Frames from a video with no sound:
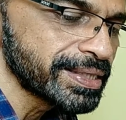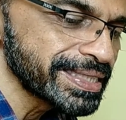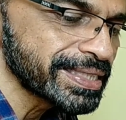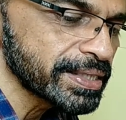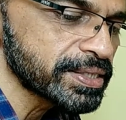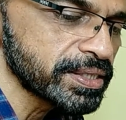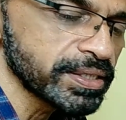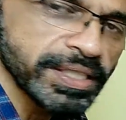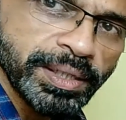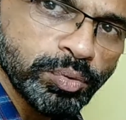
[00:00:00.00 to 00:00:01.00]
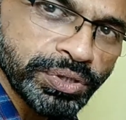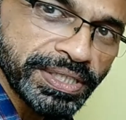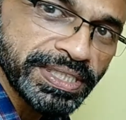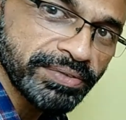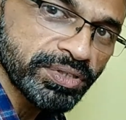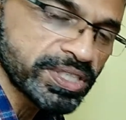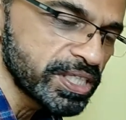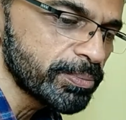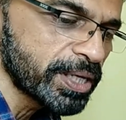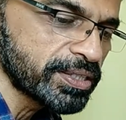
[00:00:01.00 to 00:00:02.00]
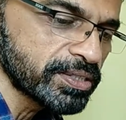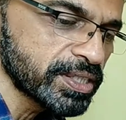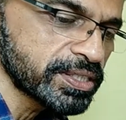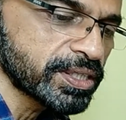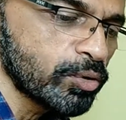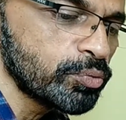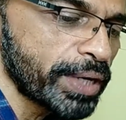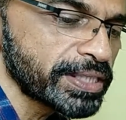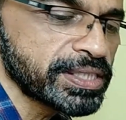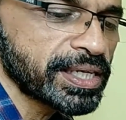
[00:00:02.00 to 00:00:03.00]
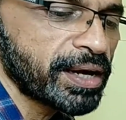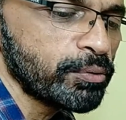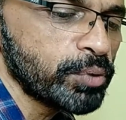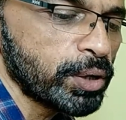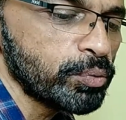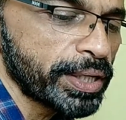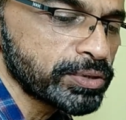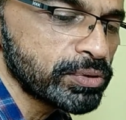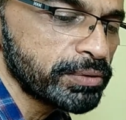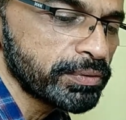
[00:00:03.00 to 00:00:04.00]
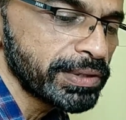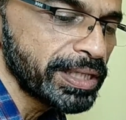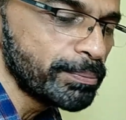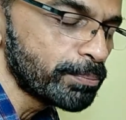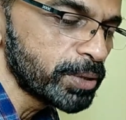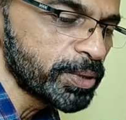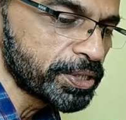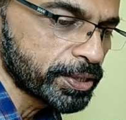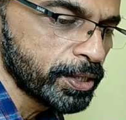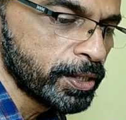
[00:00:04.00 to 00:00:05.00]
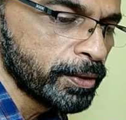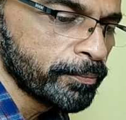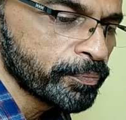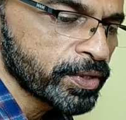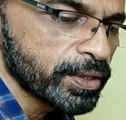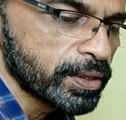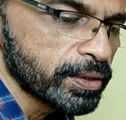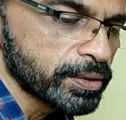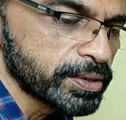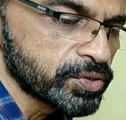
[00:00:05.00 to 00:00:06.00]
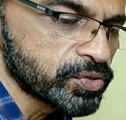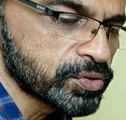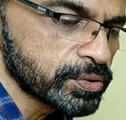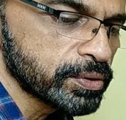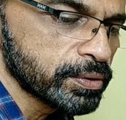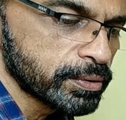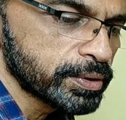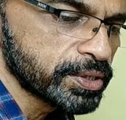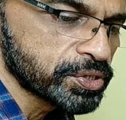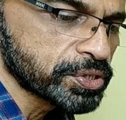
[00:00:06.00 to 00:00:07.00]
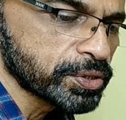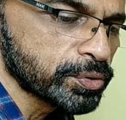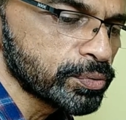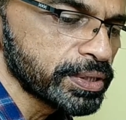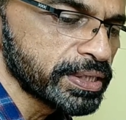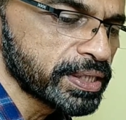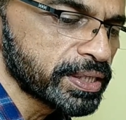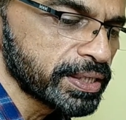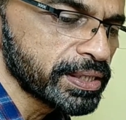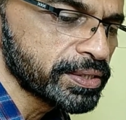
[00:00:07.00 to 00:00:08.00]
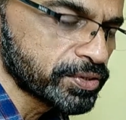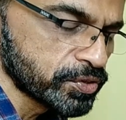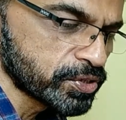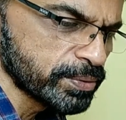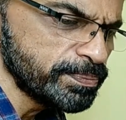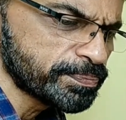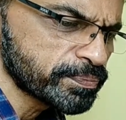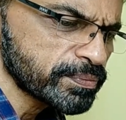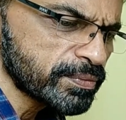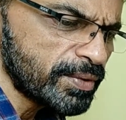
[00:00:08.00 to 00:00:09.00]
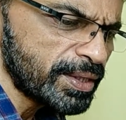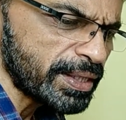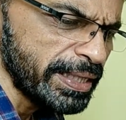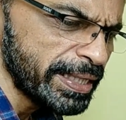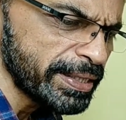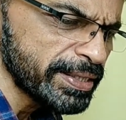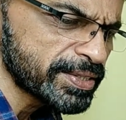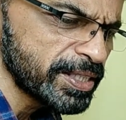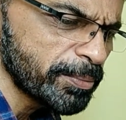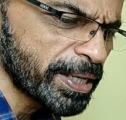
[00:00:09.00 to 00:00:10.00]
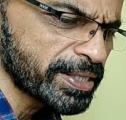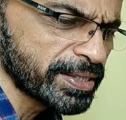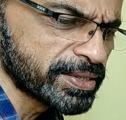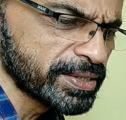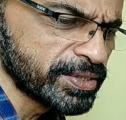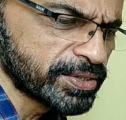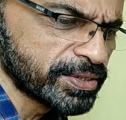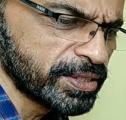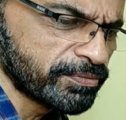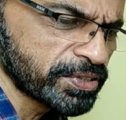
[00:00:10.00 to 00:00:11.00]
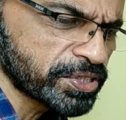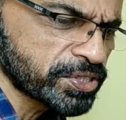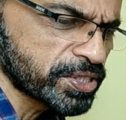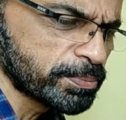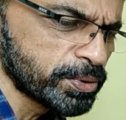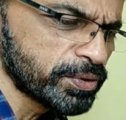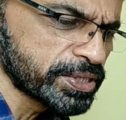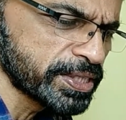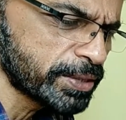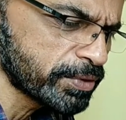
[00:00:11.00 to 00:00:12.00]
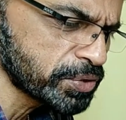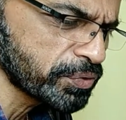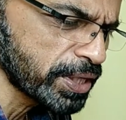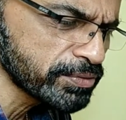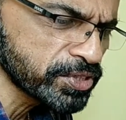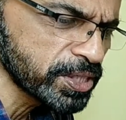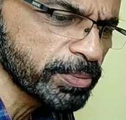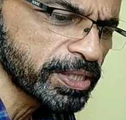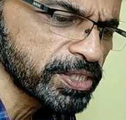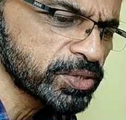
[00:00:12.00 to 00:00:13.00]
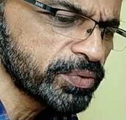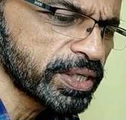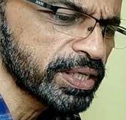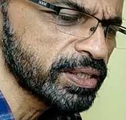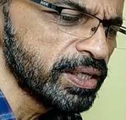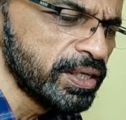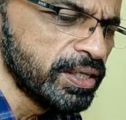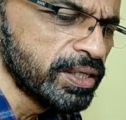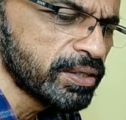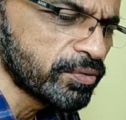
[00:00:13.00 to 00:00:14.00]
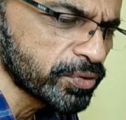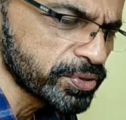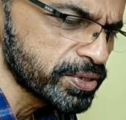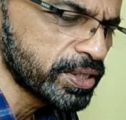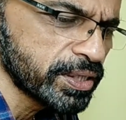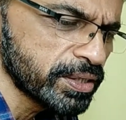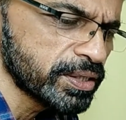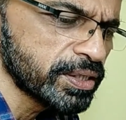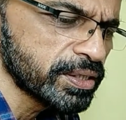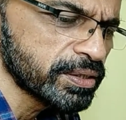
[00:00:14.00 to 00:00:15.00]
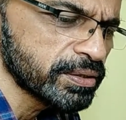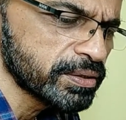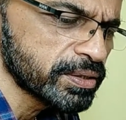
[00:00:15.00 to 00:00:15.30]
discussed anything about the receiver schematics. That is how actually we will implement this decision rule in a real system. And a schematics is the first step towards that. Once we have the schematics, we can, of course, the